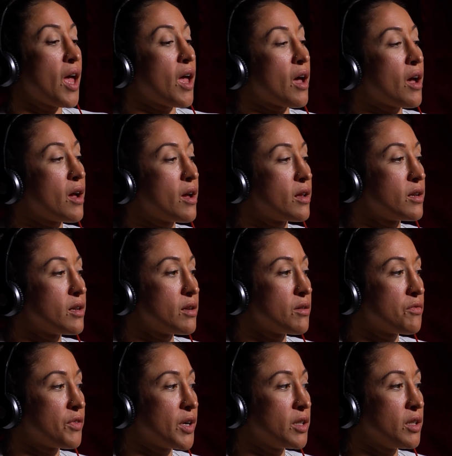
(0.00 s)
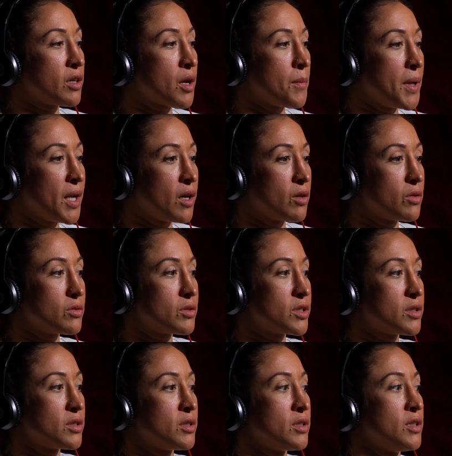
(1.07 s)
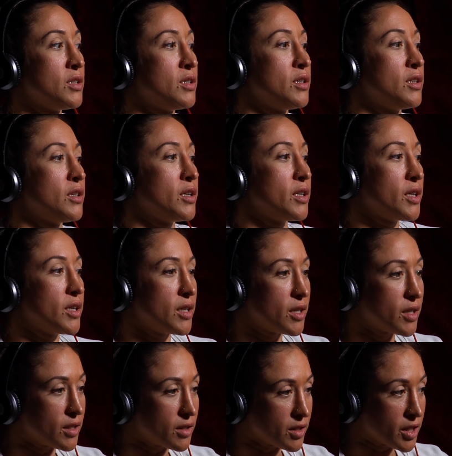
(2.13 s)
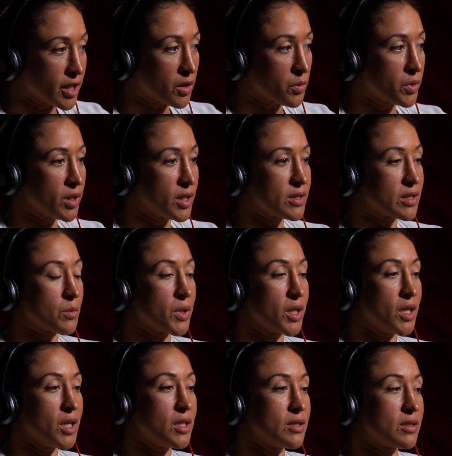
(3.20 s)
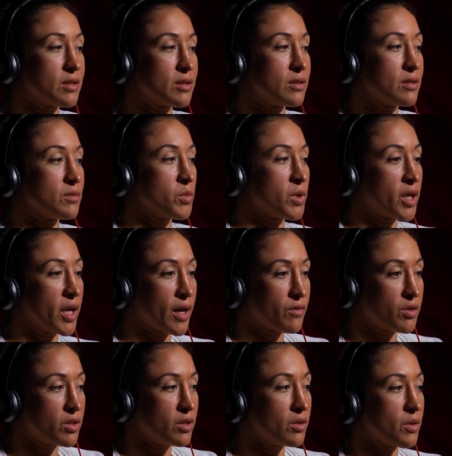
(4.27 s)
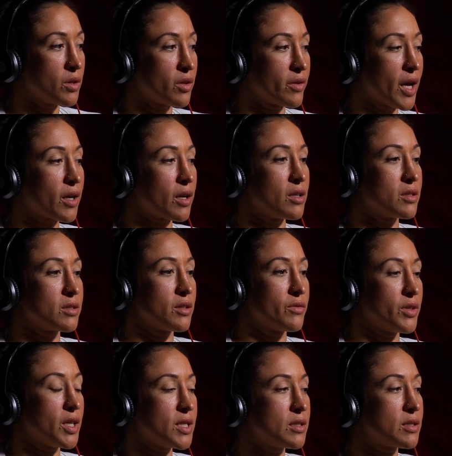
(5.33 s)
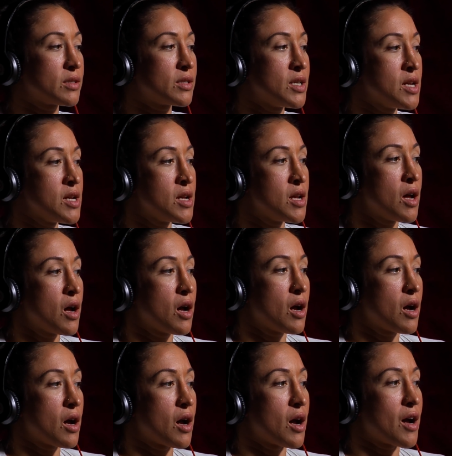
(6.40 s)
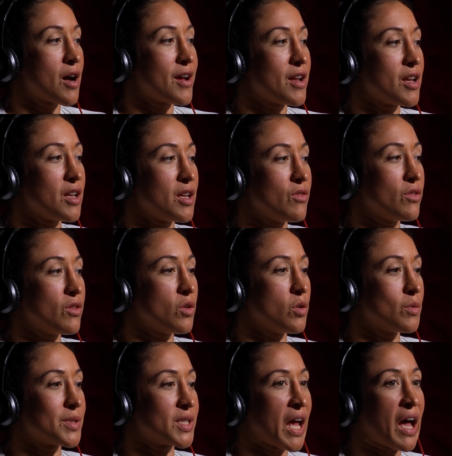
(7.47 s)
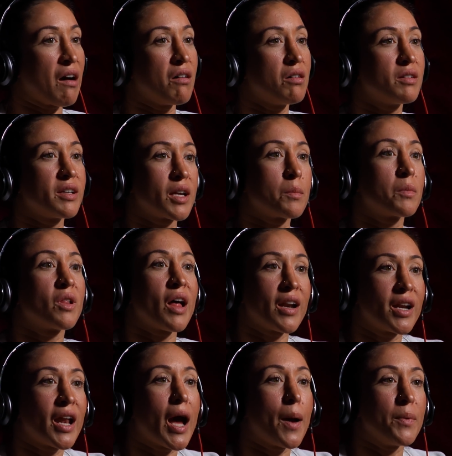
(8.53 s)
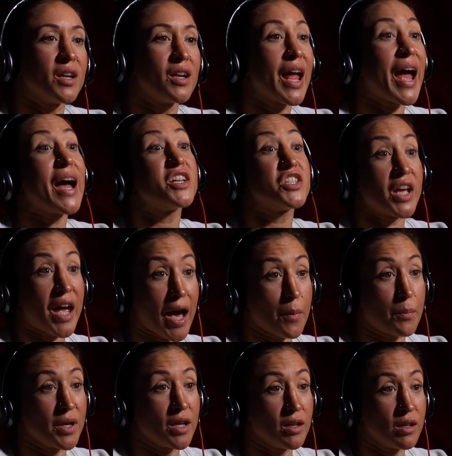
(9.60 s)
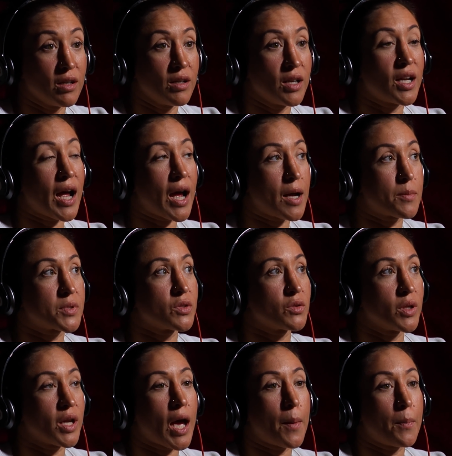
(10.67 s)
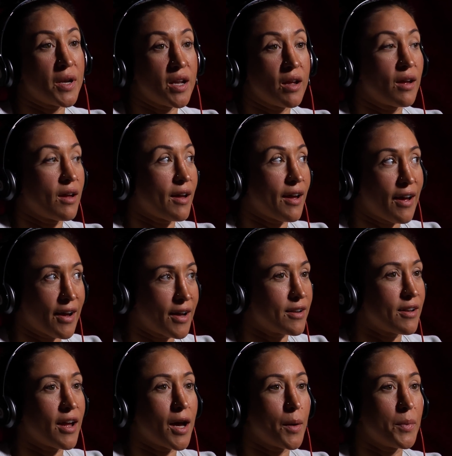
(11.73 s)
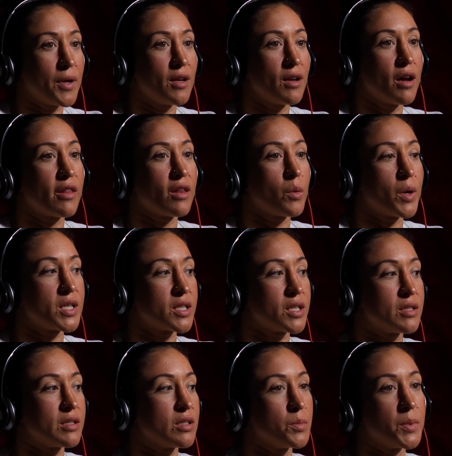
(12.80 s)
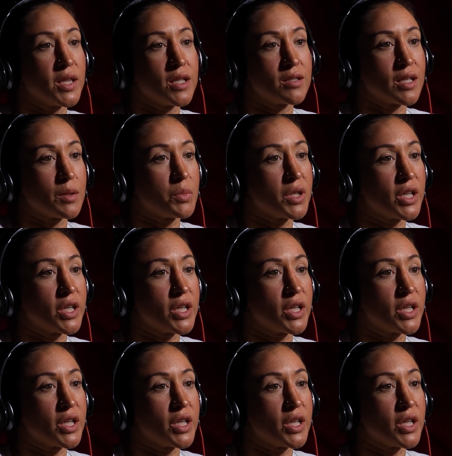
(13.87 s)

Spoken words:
And finally coming out and like realizing what it is and what I have to do and all that kind of stuff. That's, even though it was hell, like, I'm glad it happened. It had to happen. Mm-hmm. It absolutely had to happen. Otherwise I'd still be in the same